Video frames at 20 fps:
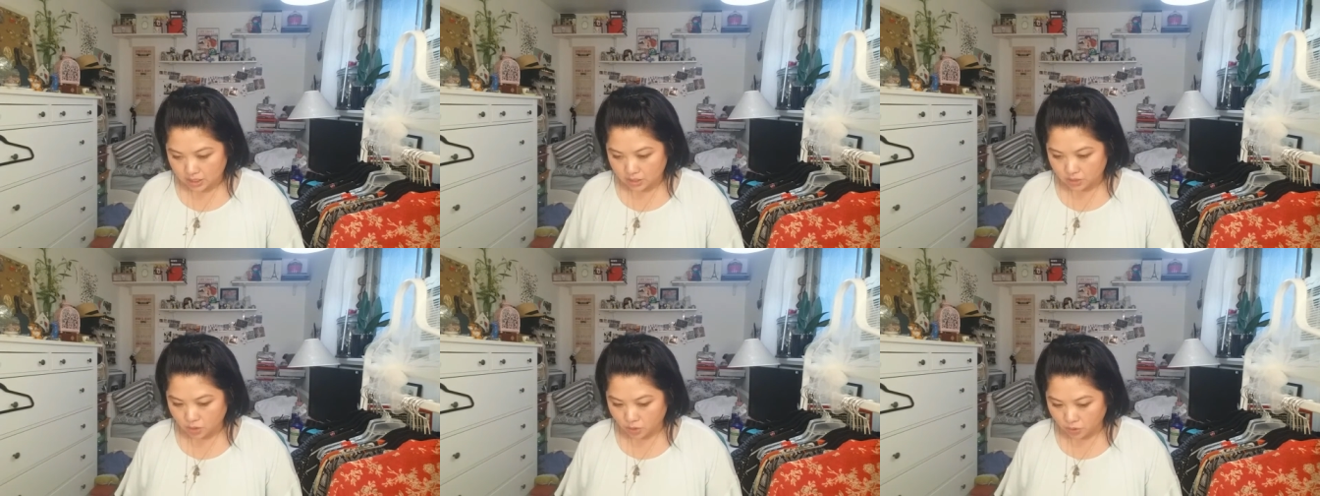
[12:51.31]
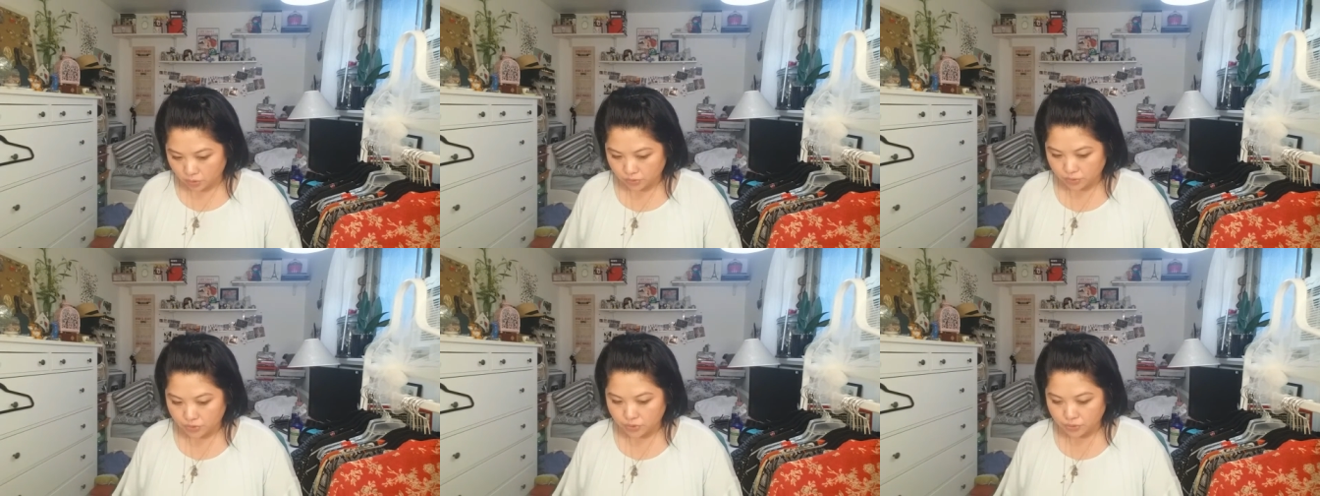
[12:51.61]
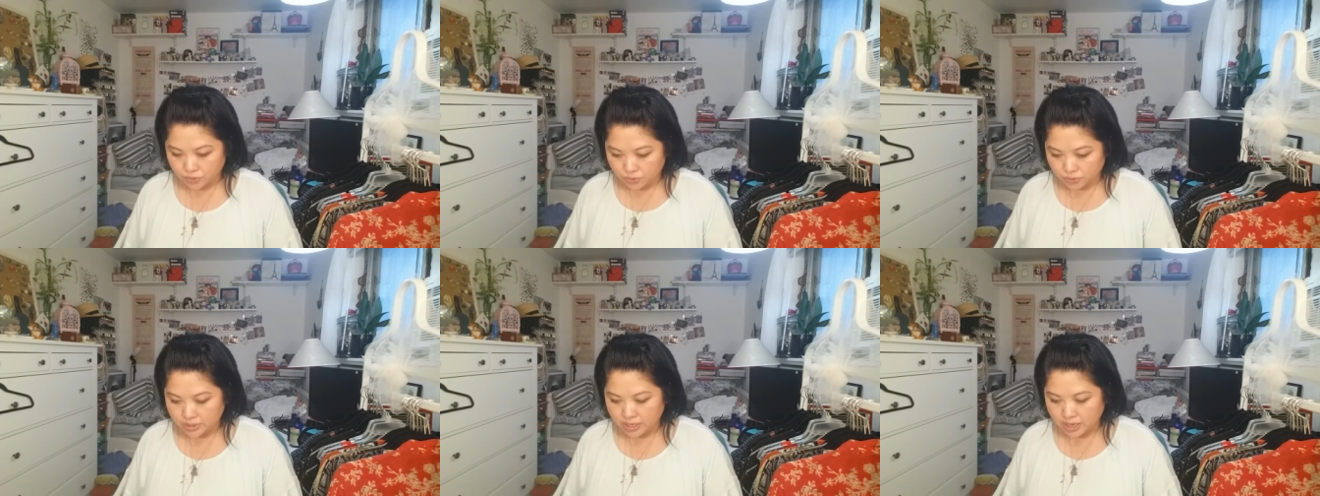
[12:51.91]
don't
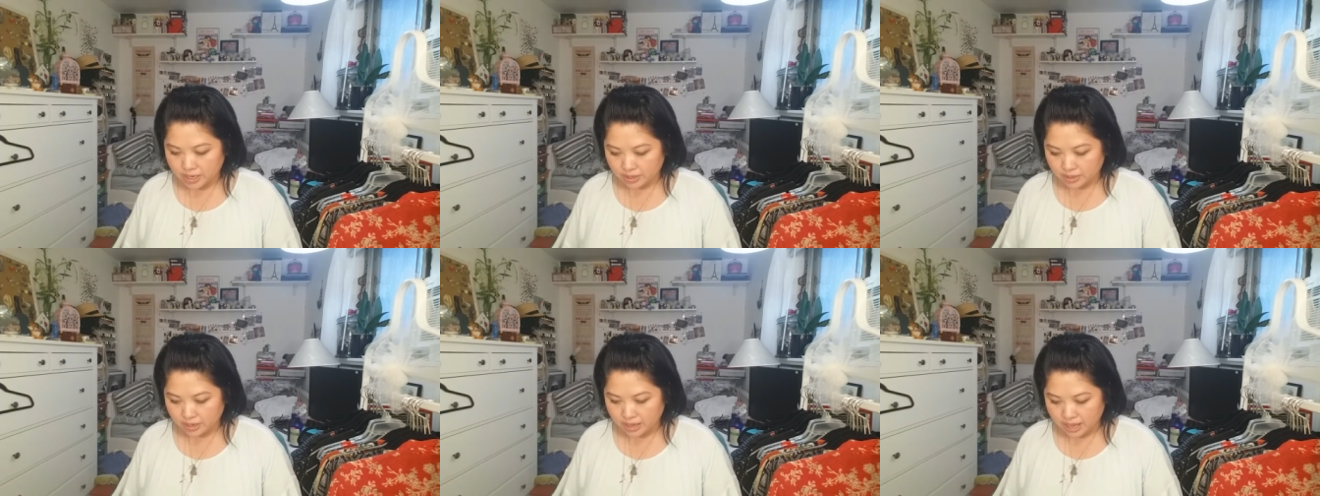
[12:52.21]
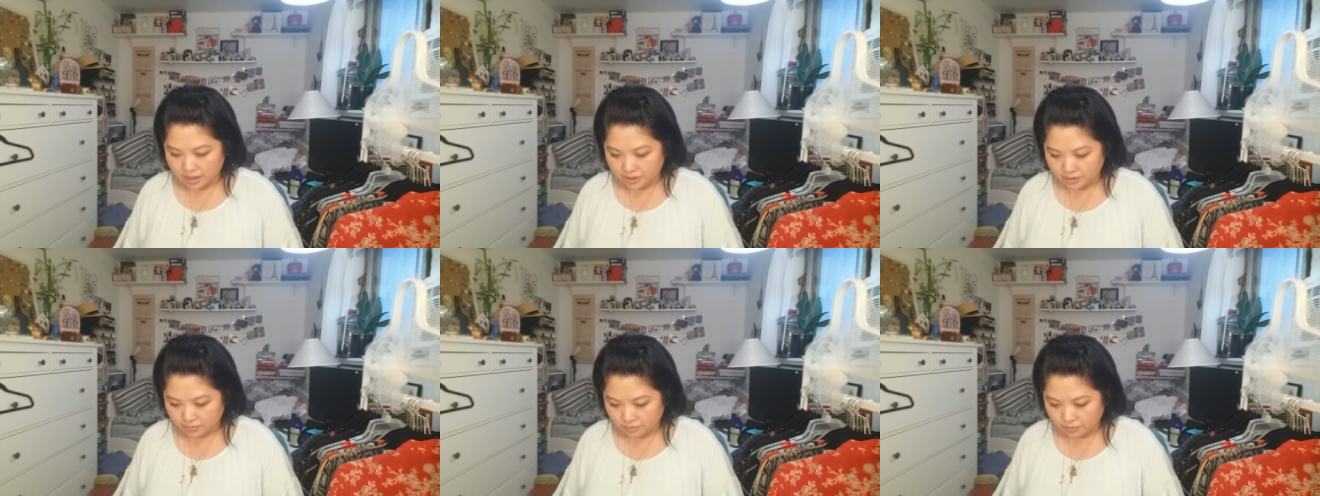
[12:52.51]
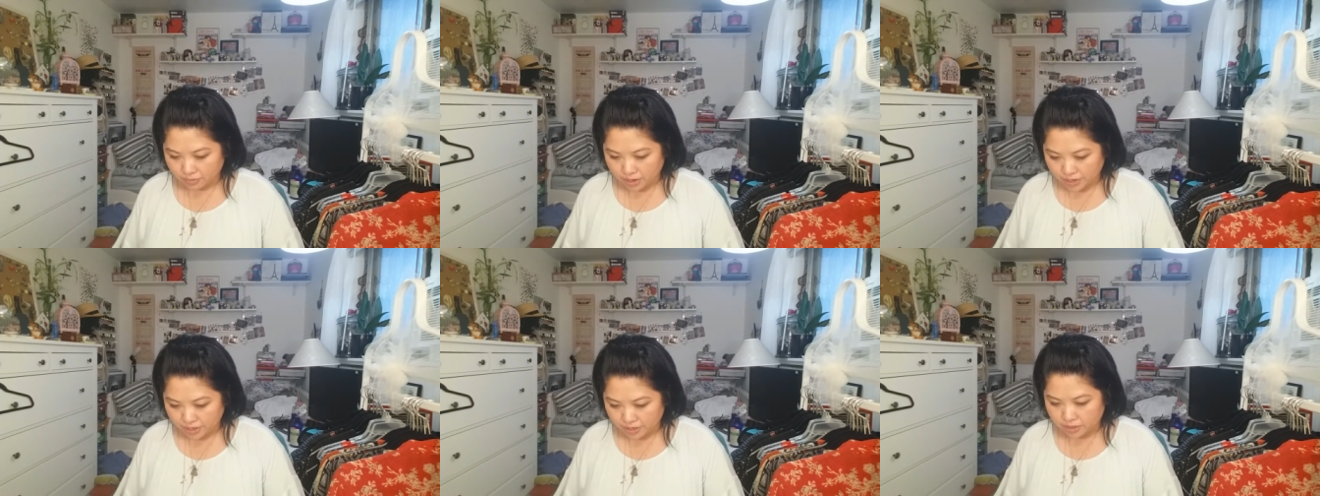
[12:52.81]
use on a
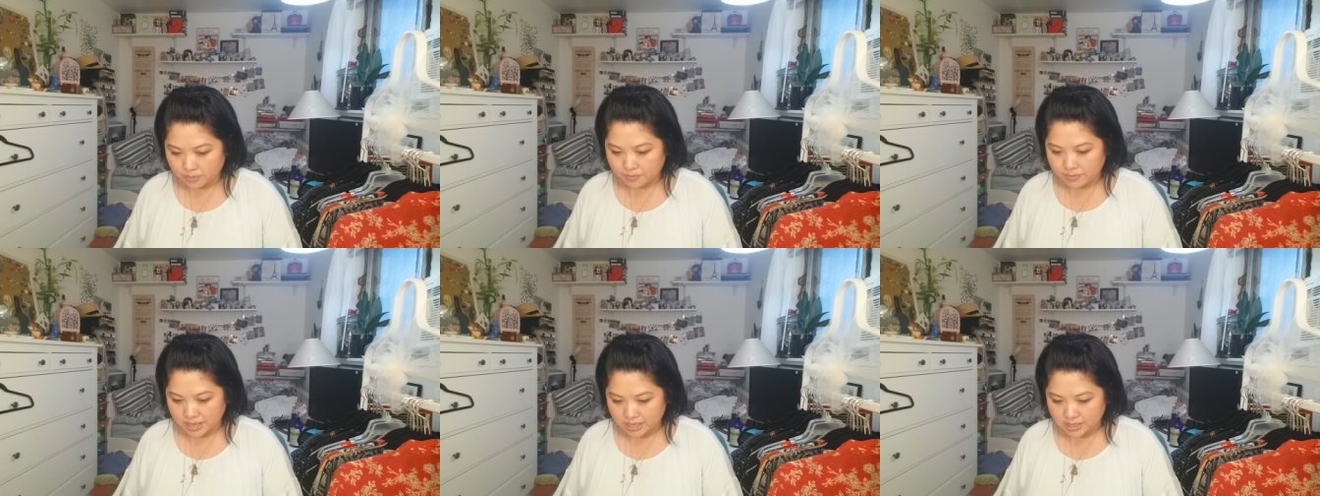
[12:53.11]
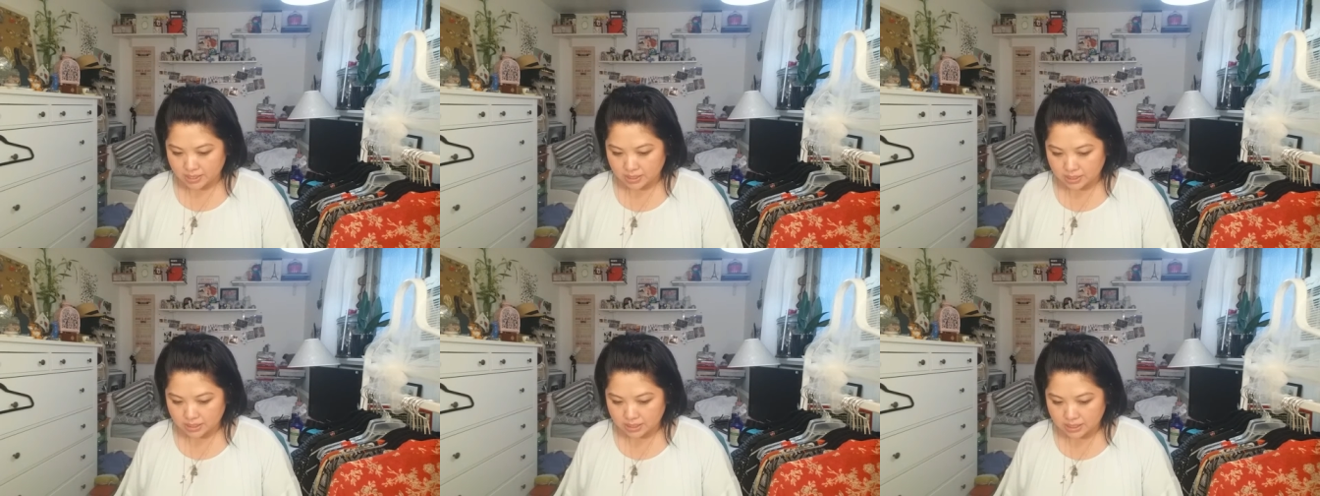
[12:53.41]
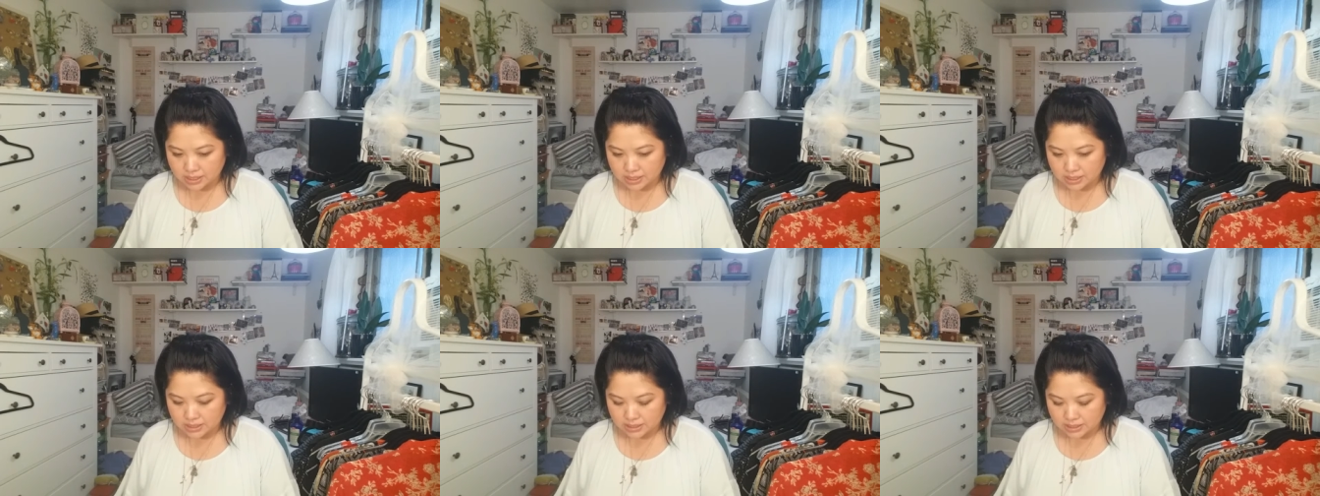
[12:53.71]
regular basis,